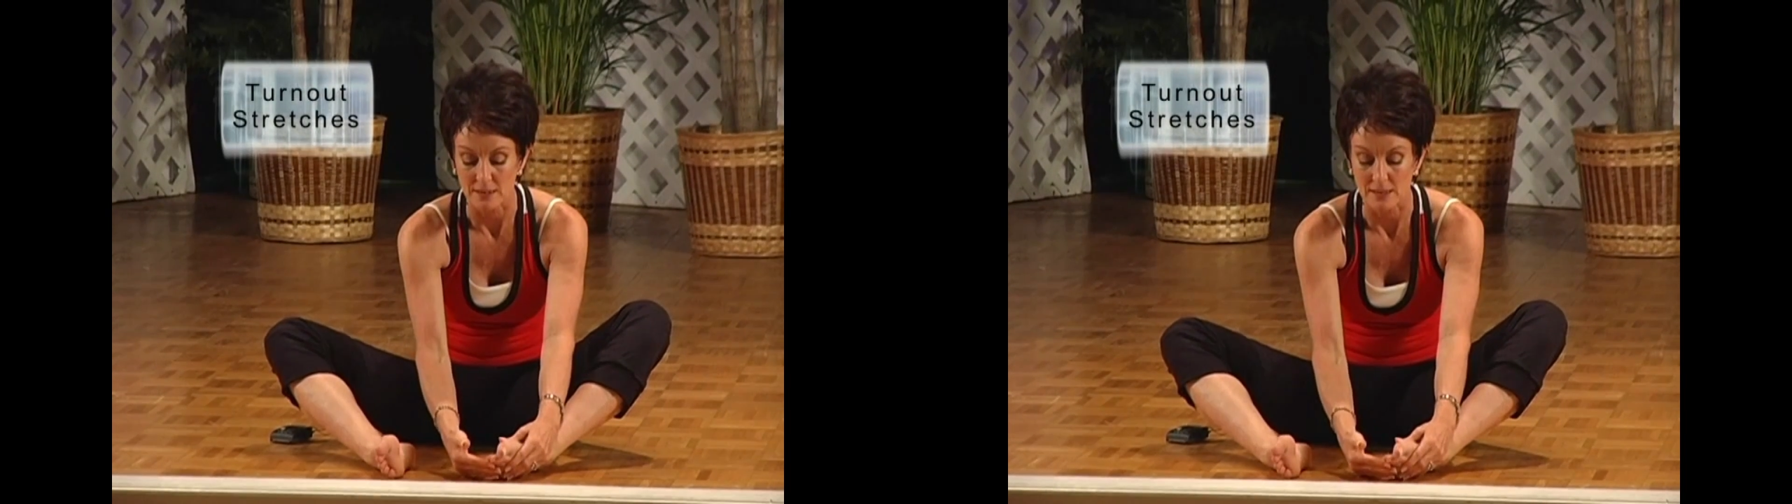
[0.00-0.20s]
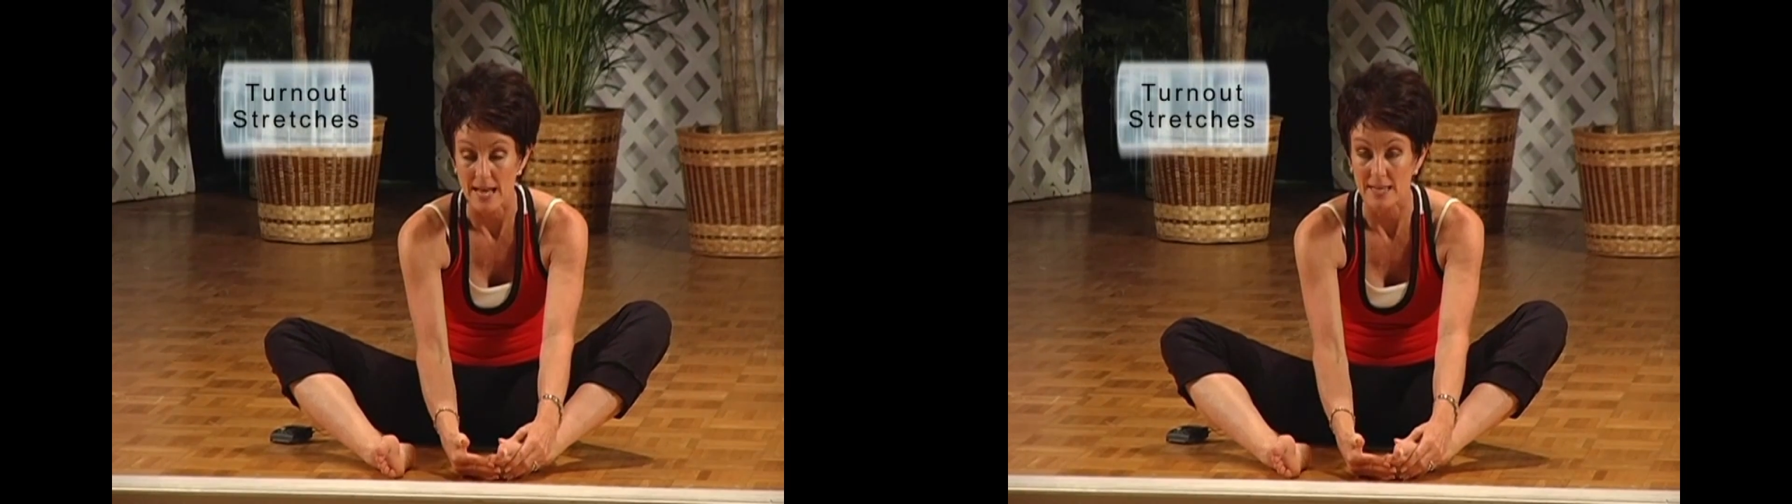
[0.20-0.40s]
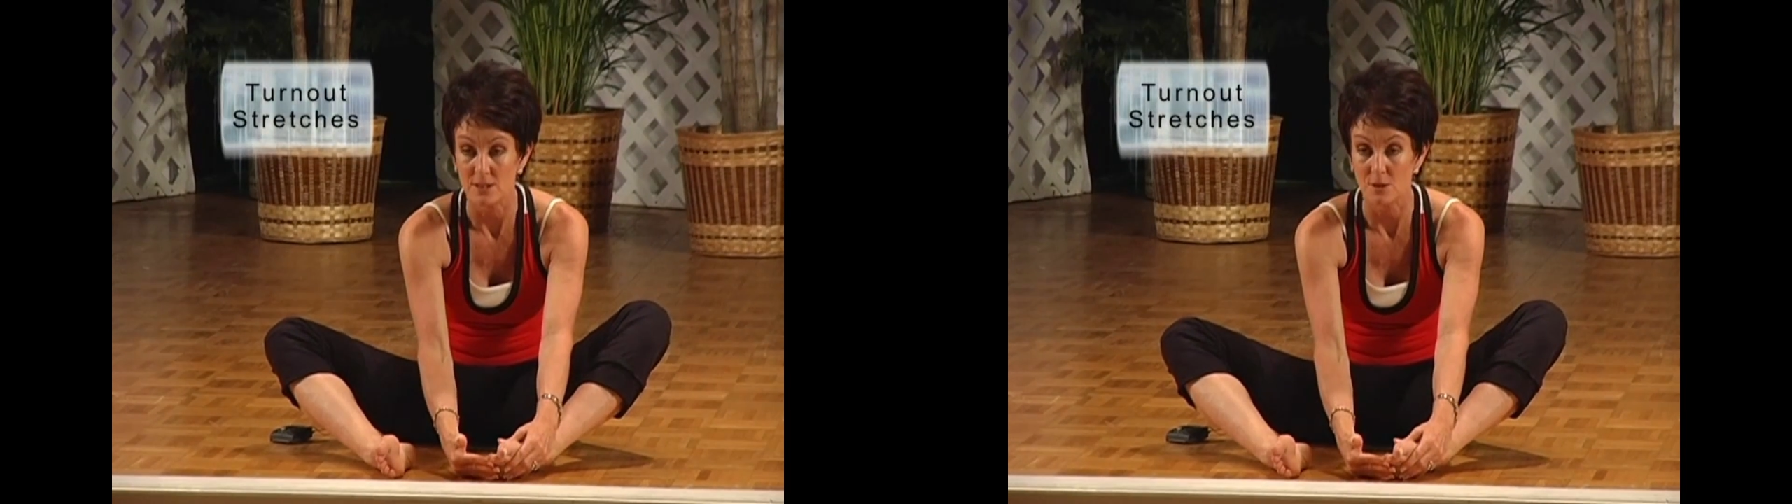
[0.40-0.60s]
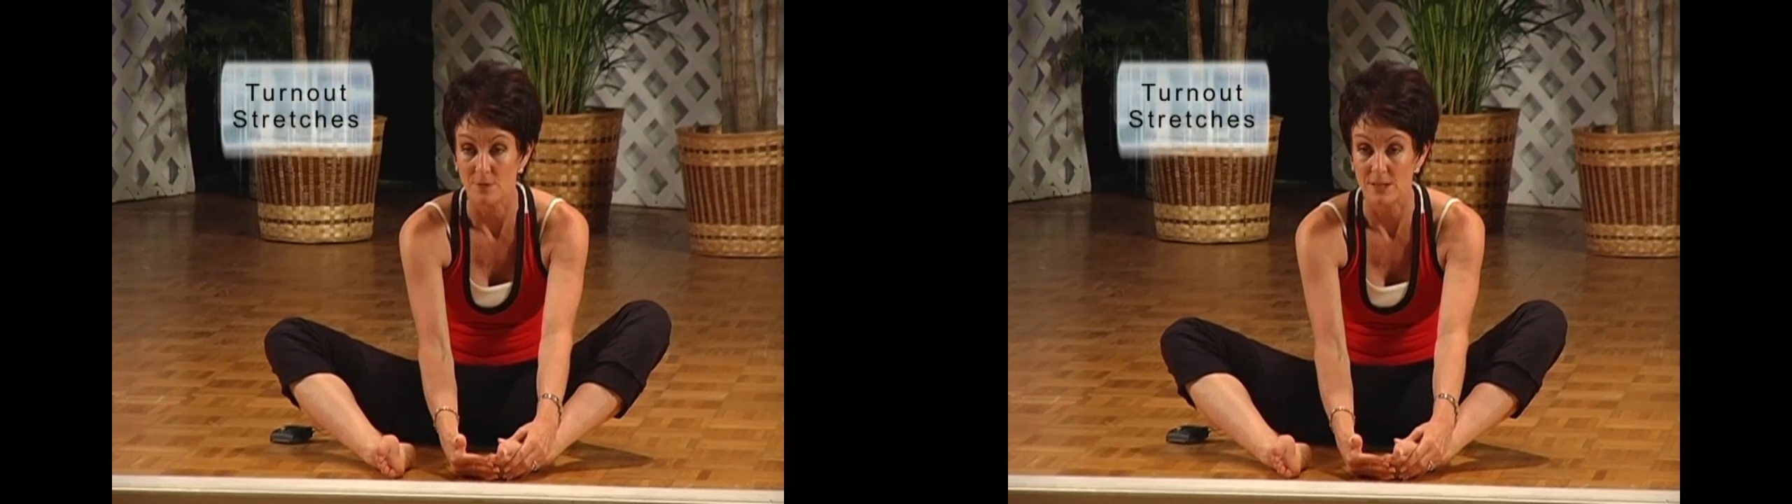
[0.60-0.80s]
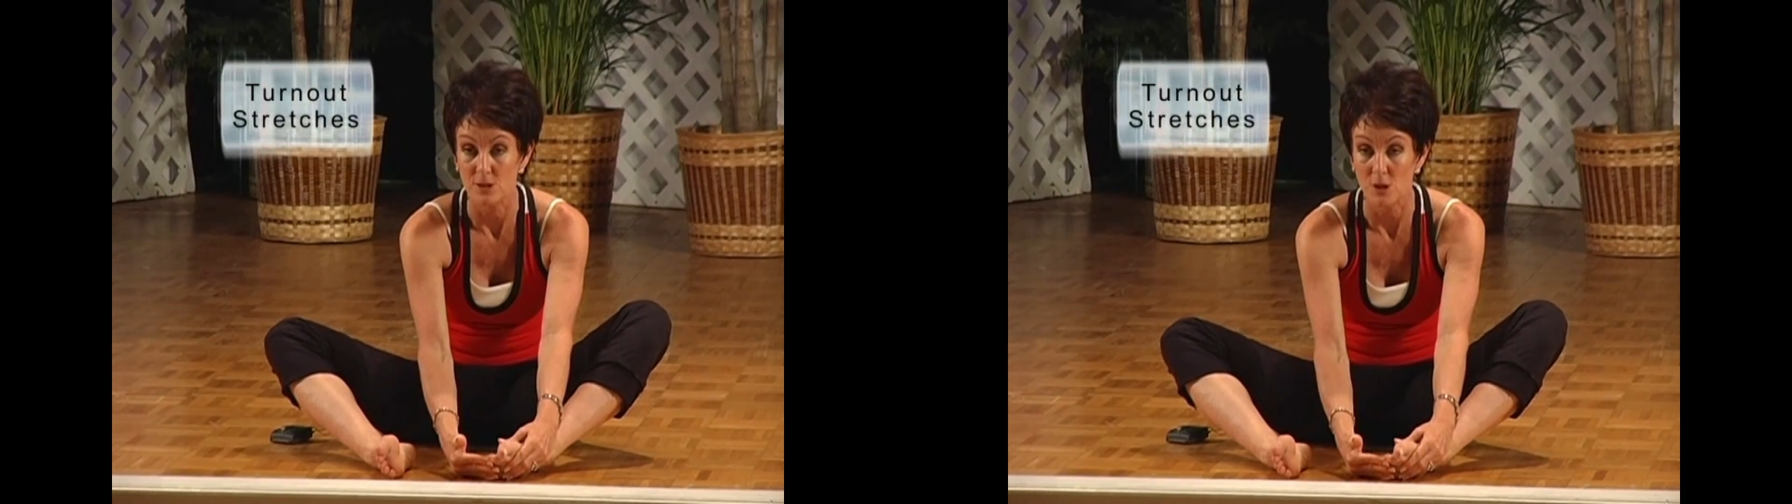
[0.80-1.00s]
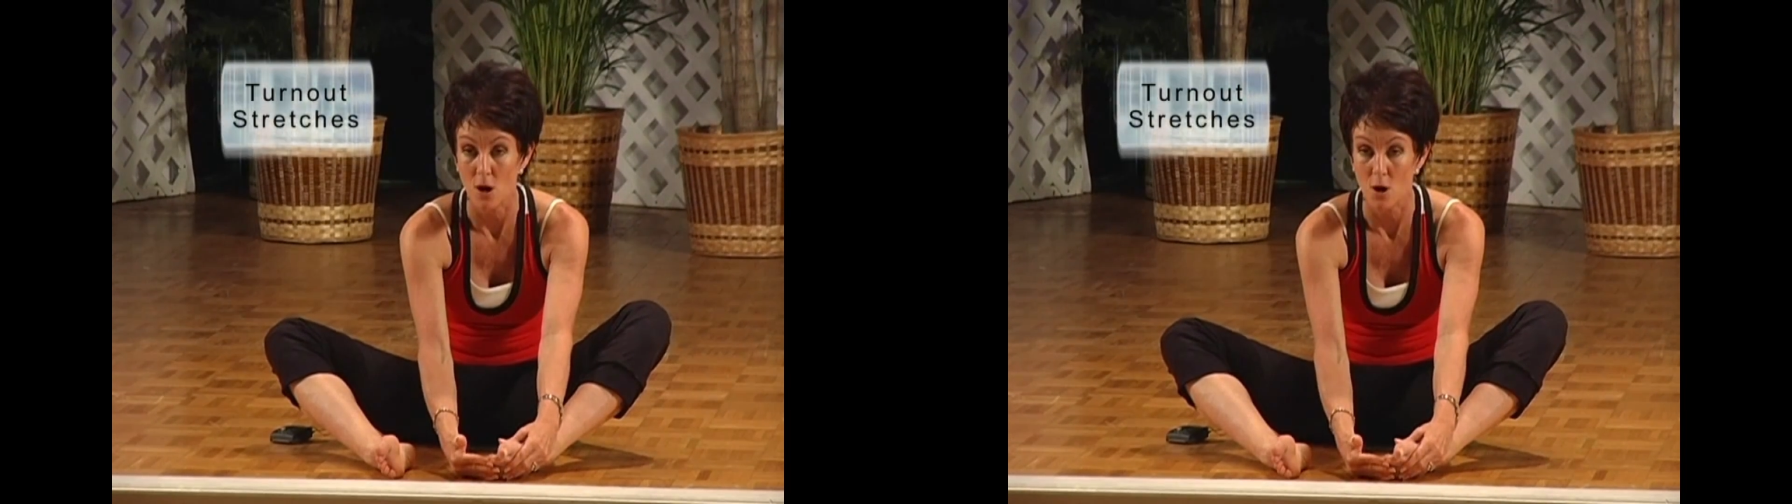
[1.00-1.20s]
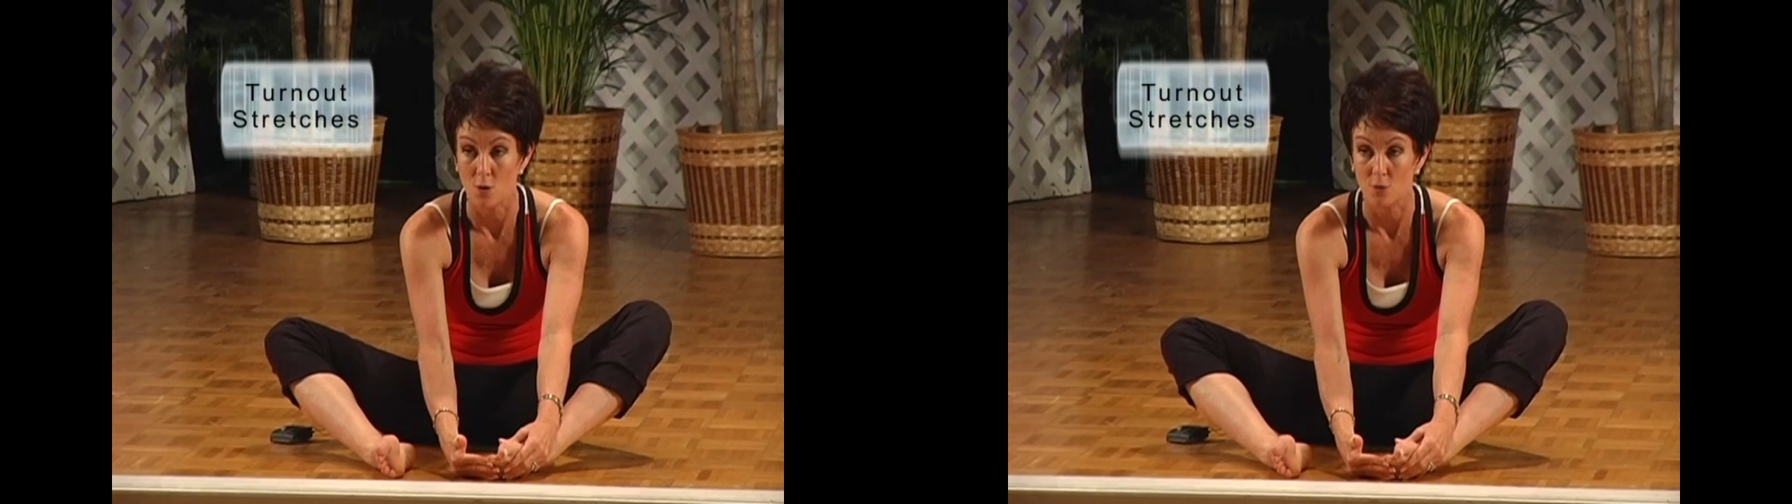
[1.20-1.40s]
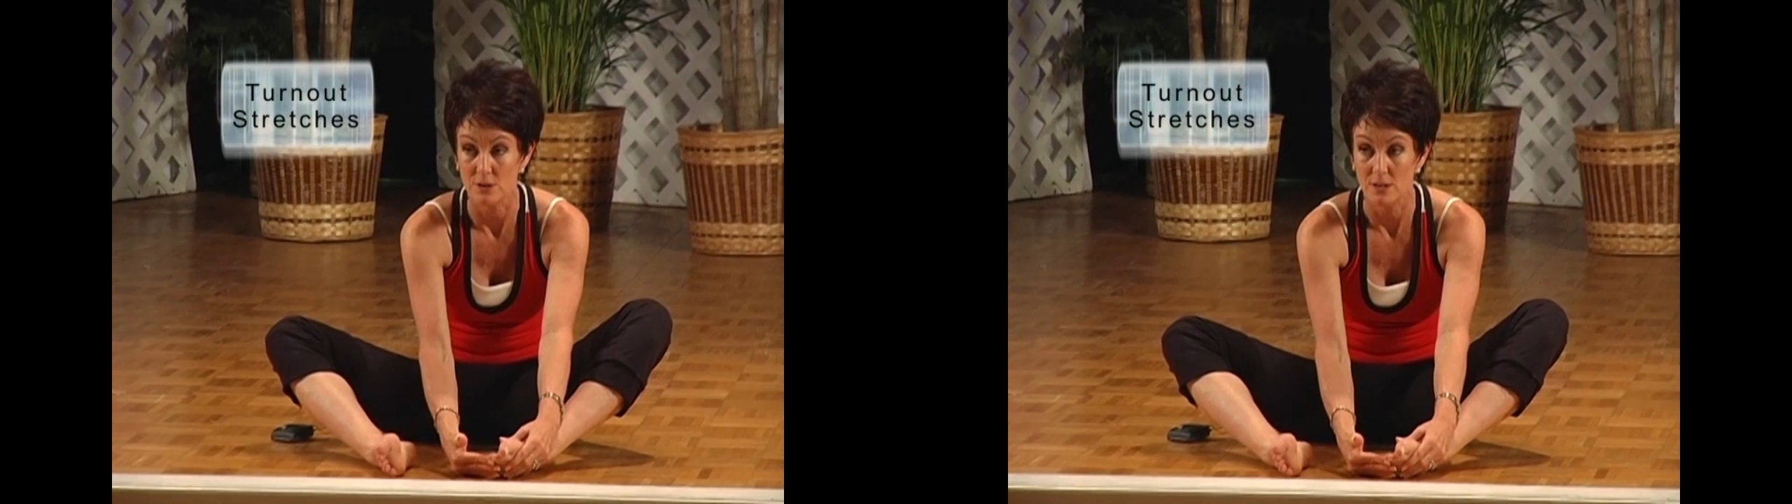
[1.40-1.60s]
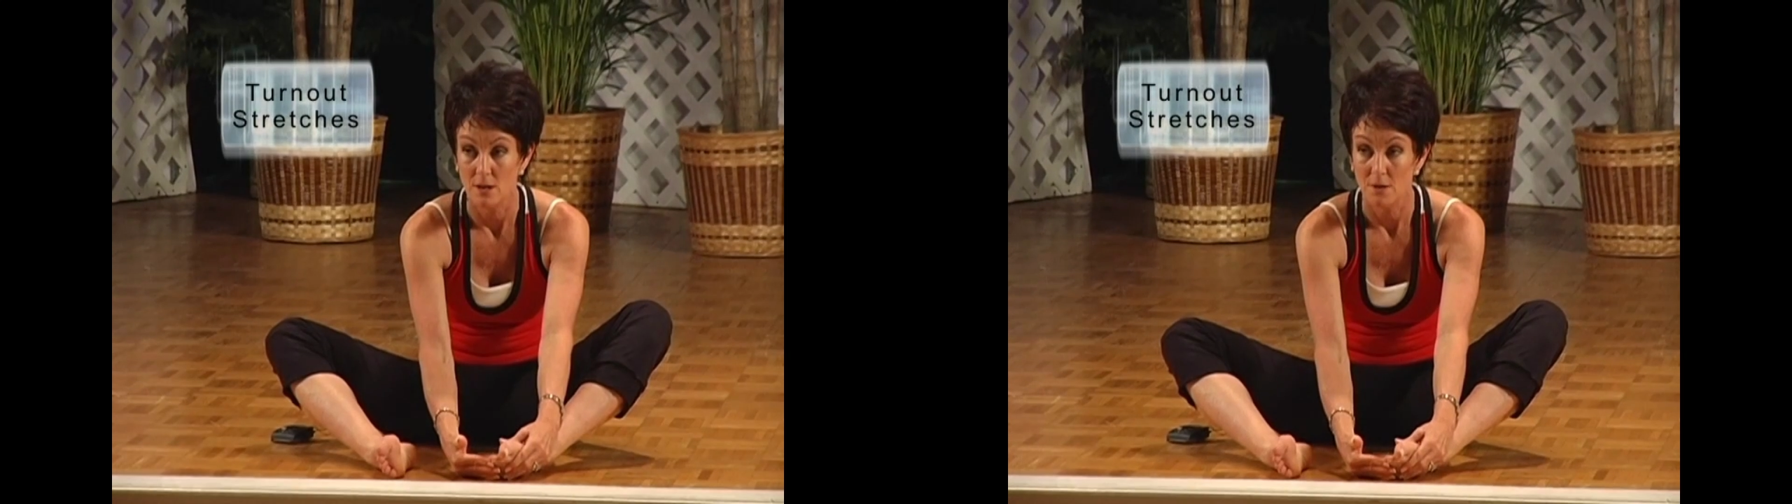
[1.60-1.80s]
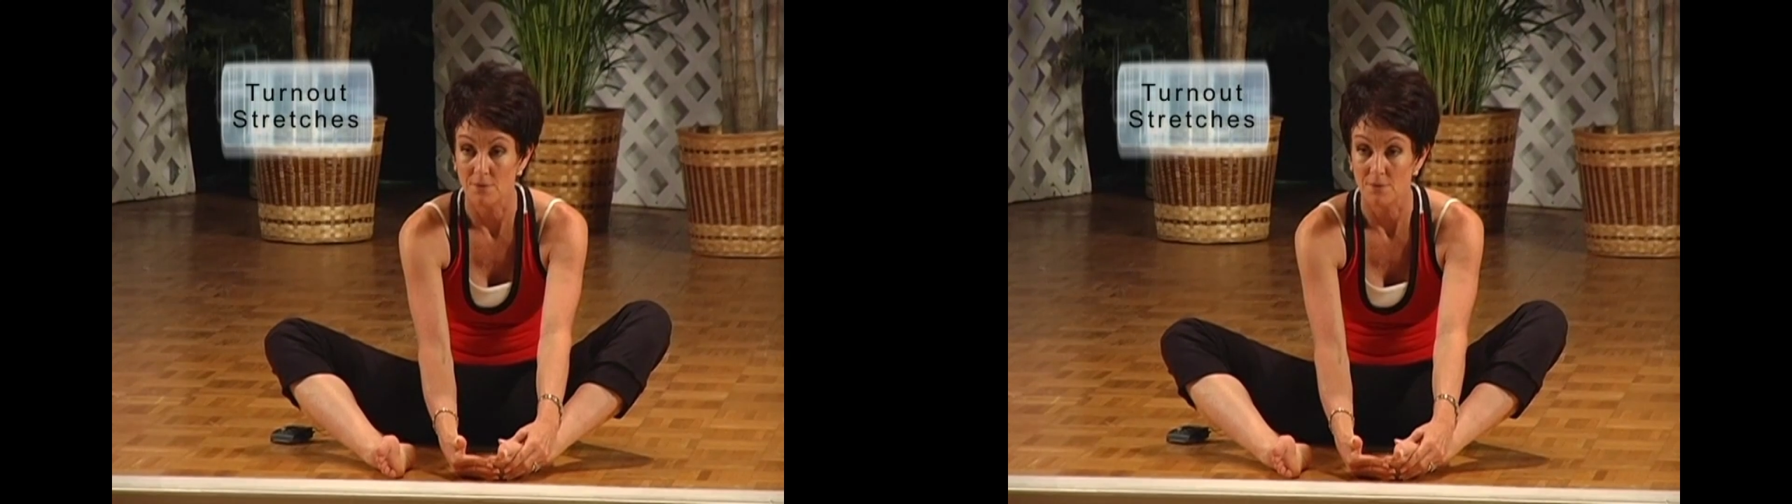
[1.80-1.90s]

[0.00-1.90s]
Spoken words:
the last 3 toes